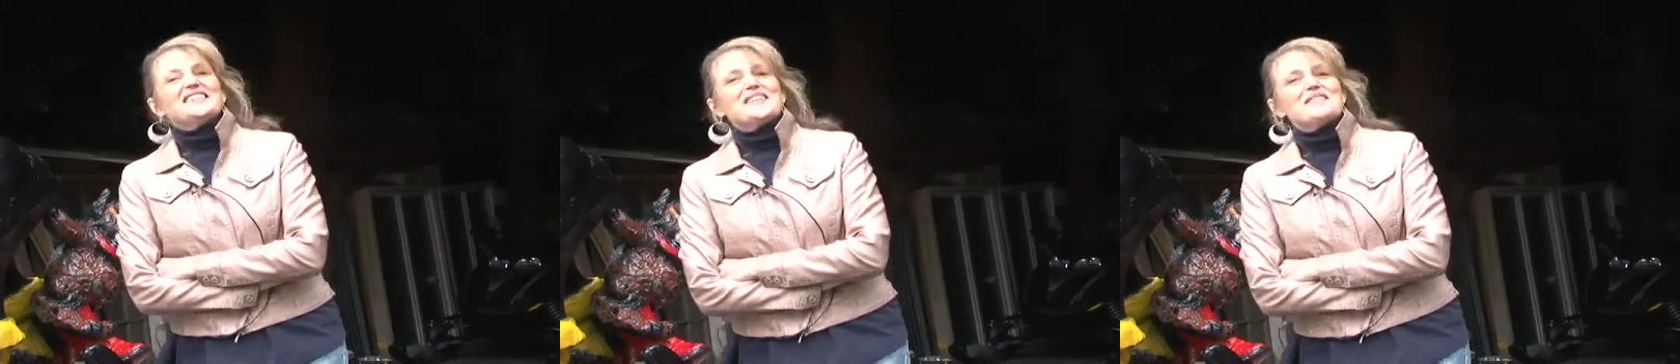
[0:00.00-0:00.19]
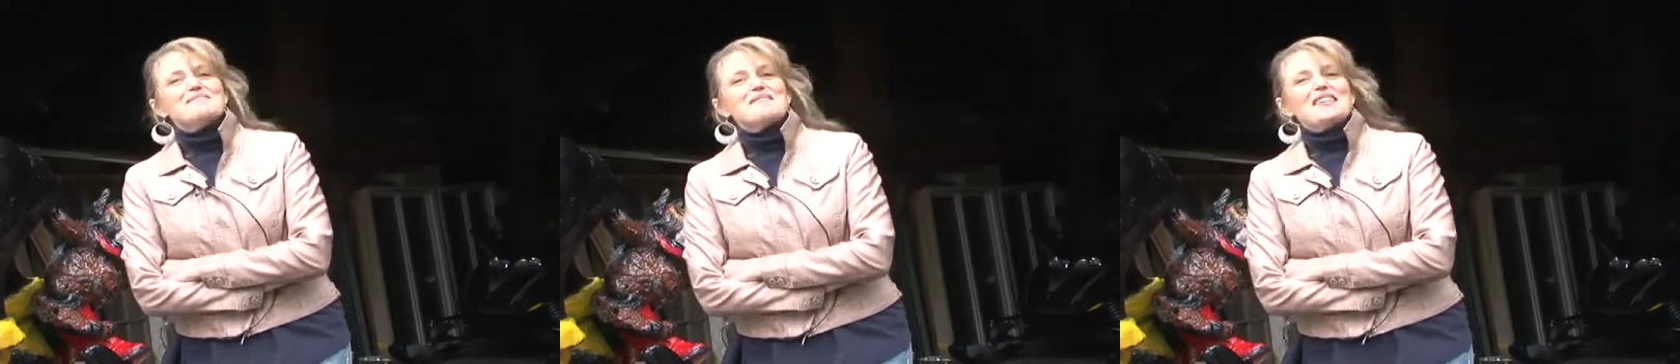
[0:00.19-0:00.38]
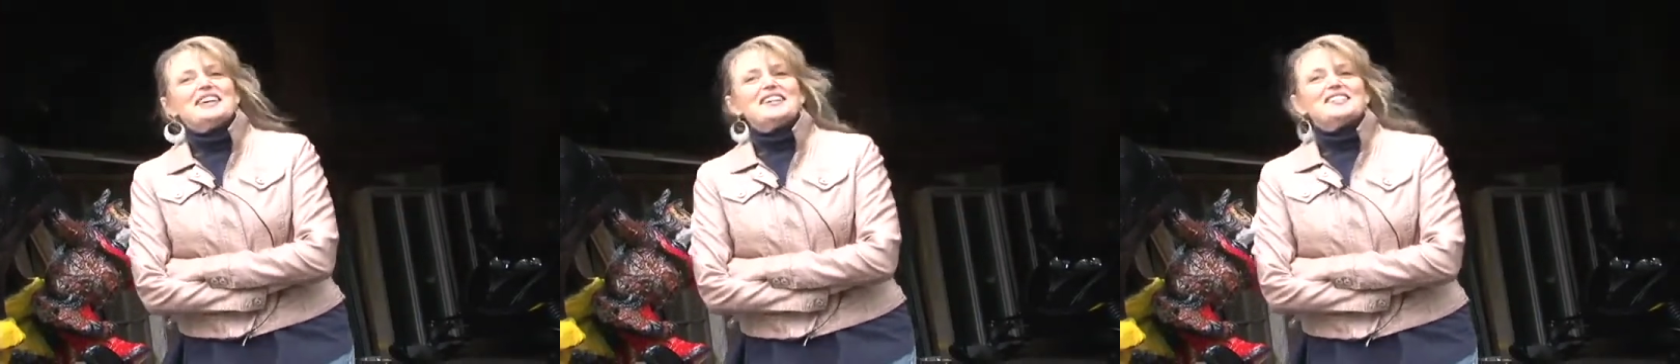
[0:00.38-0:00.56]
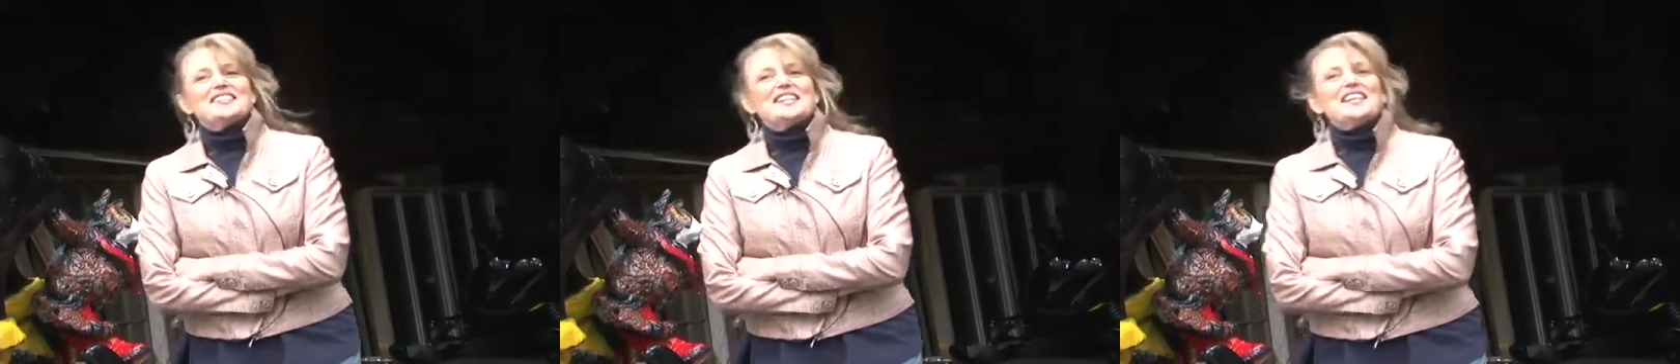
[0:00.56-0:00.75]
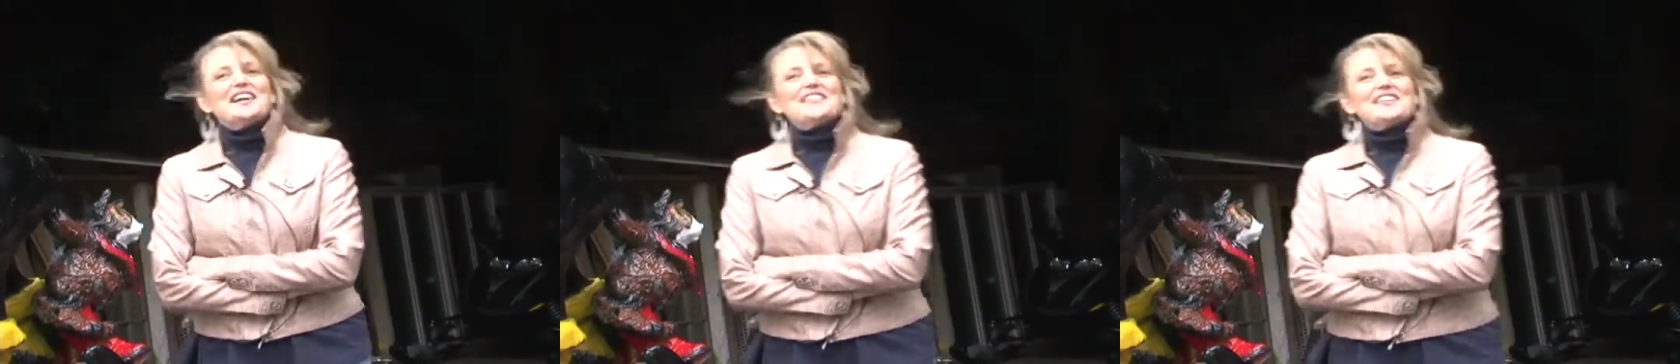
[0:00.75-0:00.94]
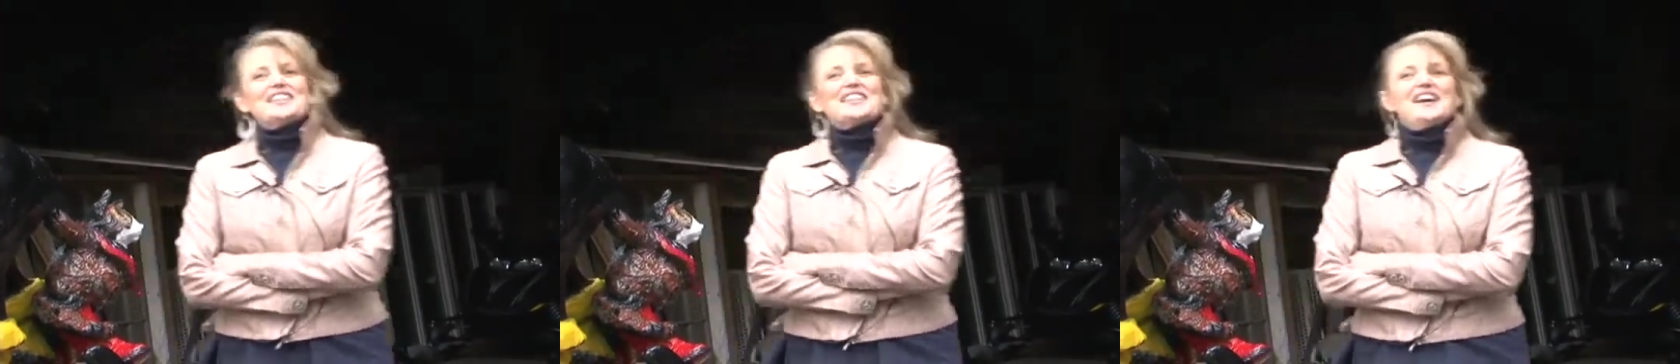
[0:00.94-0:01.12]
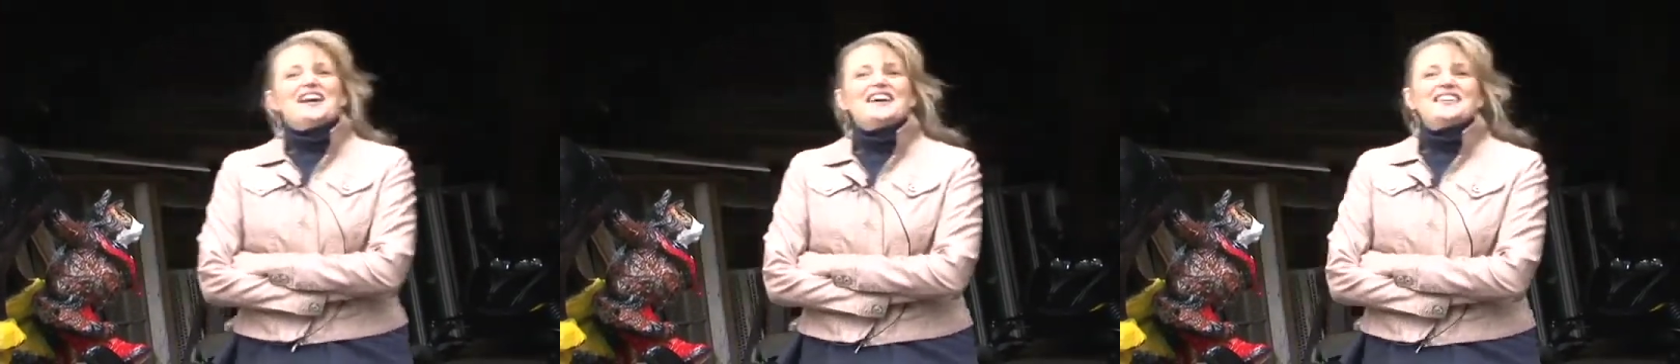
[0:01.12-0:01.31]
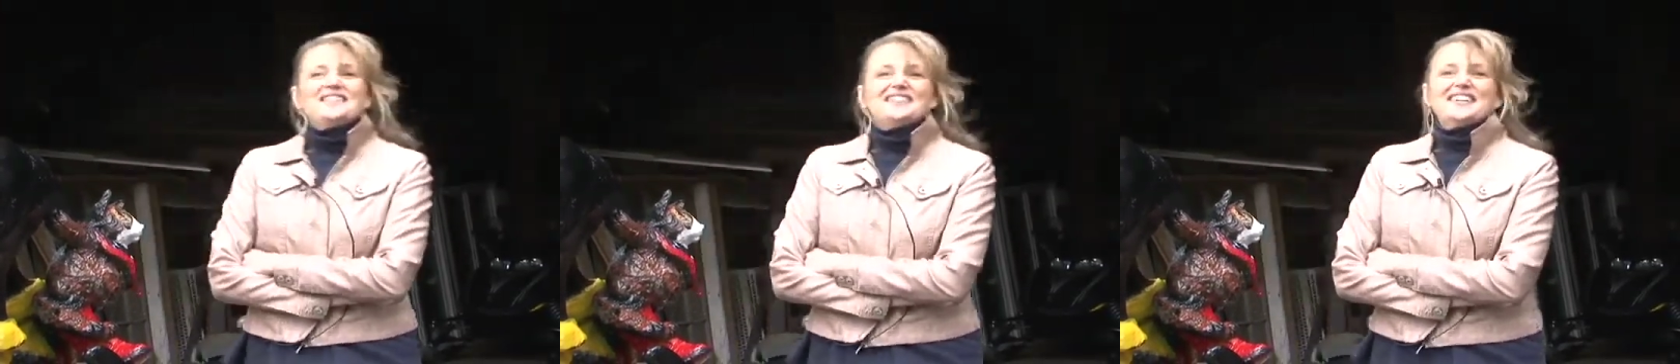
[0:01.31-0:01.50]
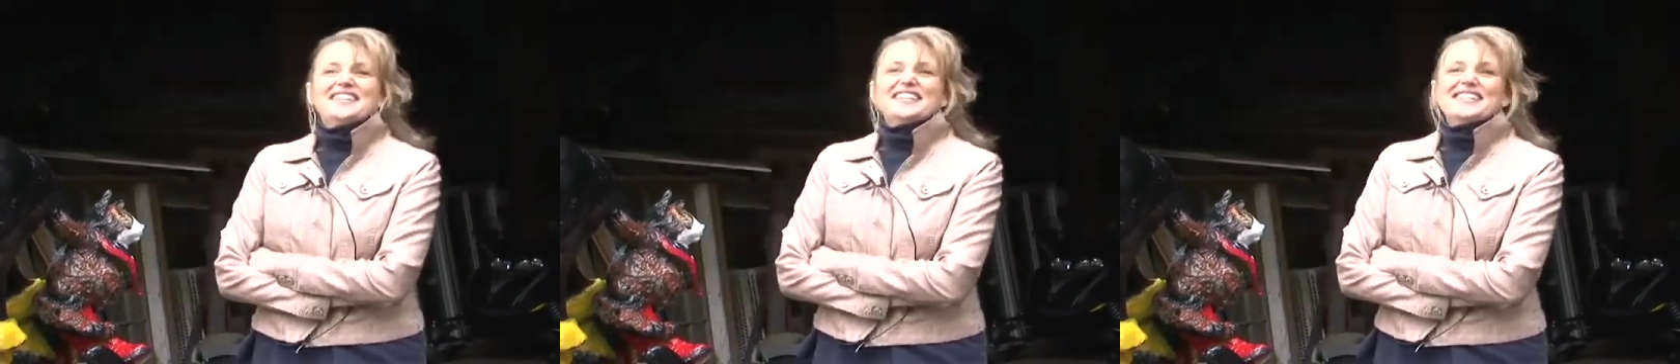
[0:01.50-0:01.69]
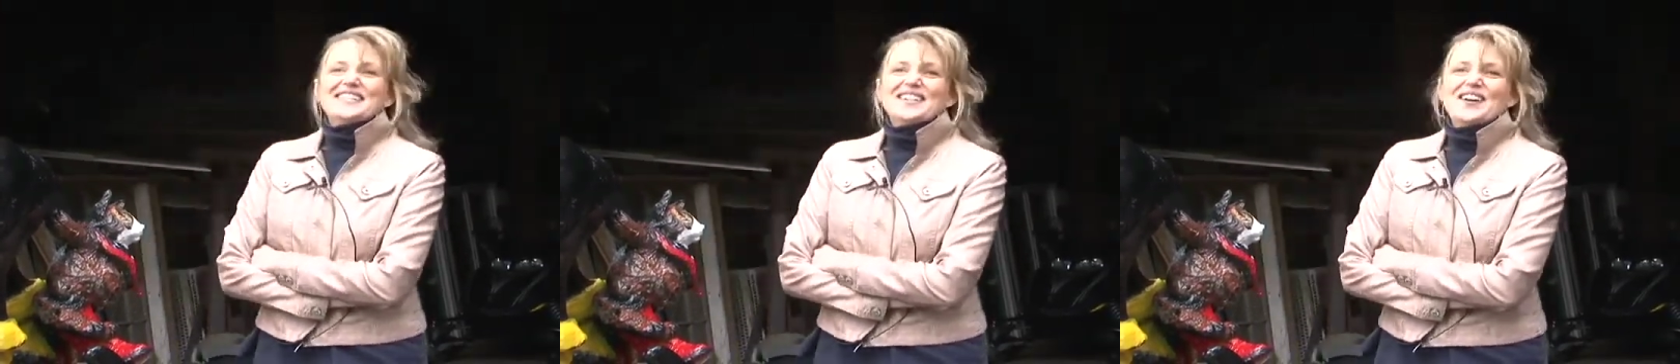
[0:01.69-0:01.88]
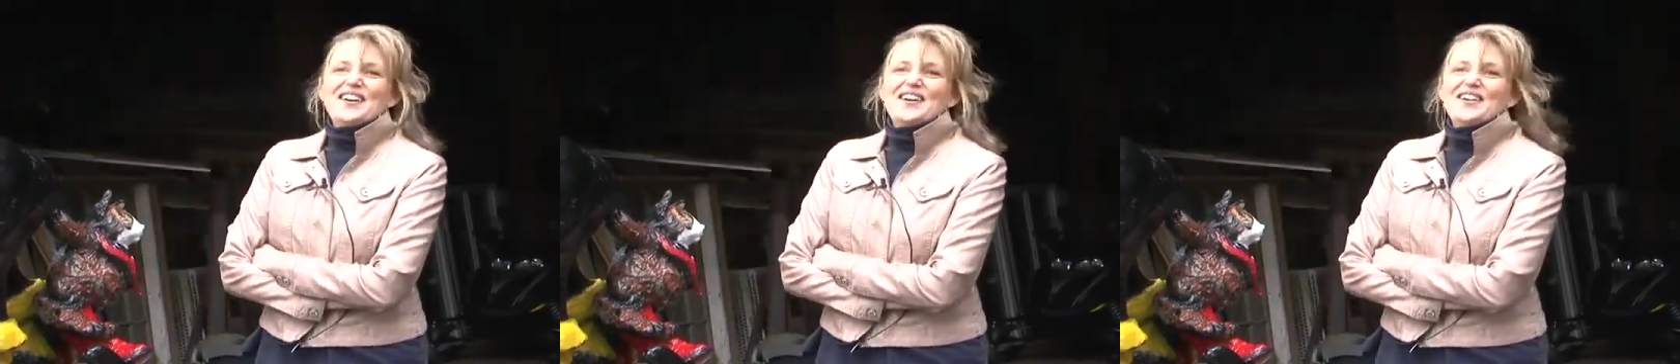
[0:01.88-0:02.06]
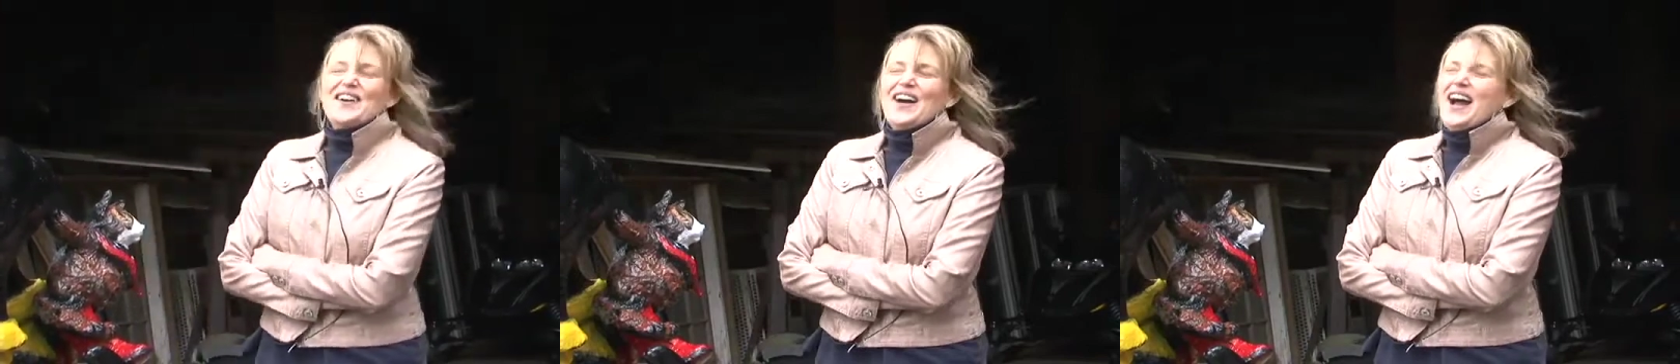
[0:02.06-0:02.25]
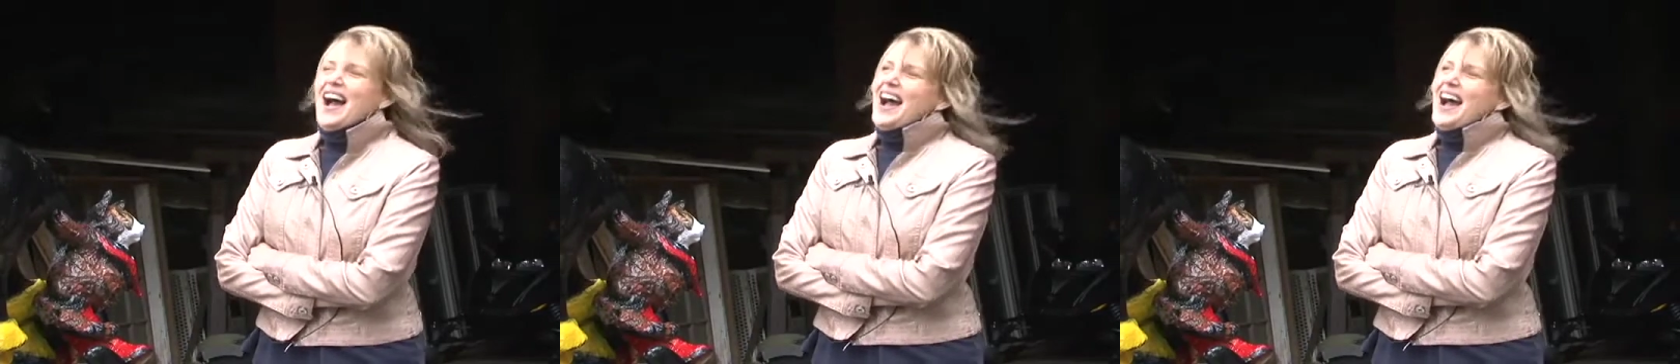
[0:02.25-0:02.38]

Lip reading: Somebody else had already thought of it, so